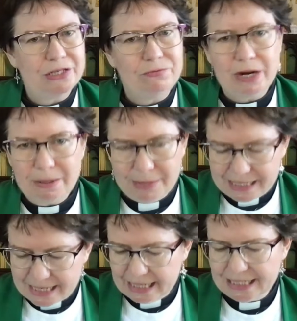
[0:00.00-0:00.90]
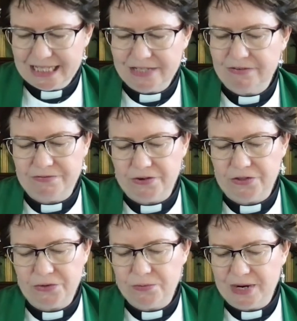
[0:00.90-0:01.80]
and recommendations for
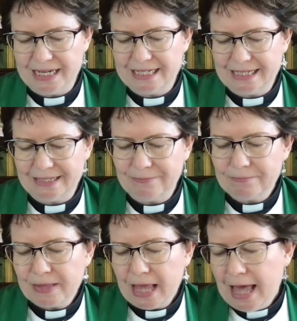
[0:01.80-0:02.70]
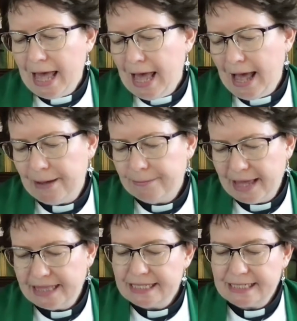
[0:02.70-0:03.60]
further reading. And
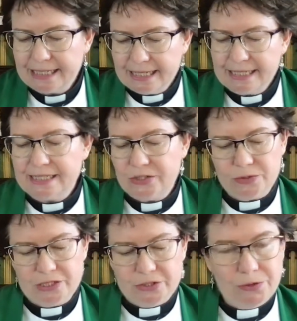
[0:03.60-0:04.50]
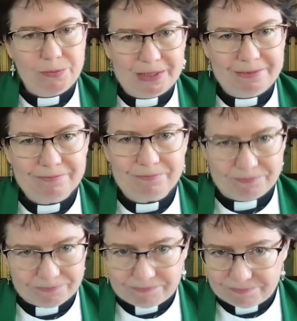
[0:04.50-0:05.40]
there's a link to a sermon
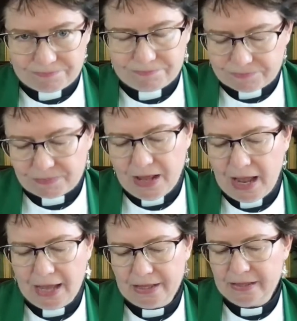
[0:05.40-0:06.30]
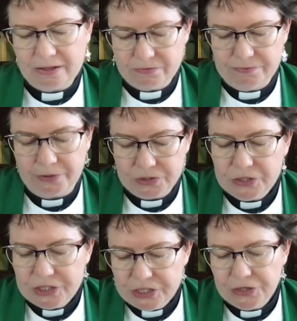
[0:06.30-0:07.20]
on
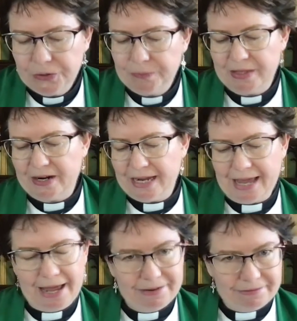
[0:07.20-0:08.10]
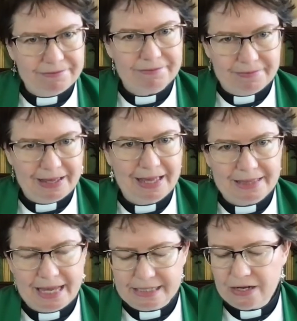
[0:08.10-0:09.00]
YouTube that I gave at
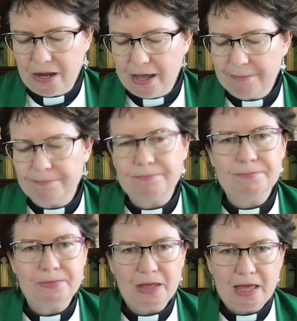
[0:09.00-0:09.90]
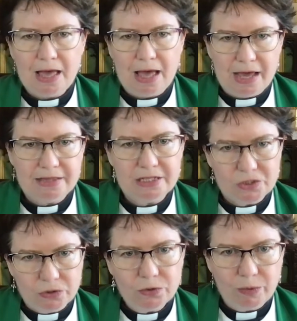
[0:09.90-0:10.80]
that time that's
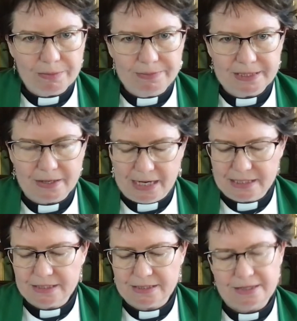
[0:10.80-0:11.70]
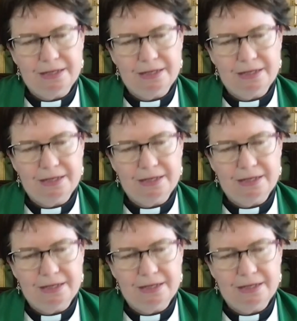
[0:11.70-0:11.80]
on the website.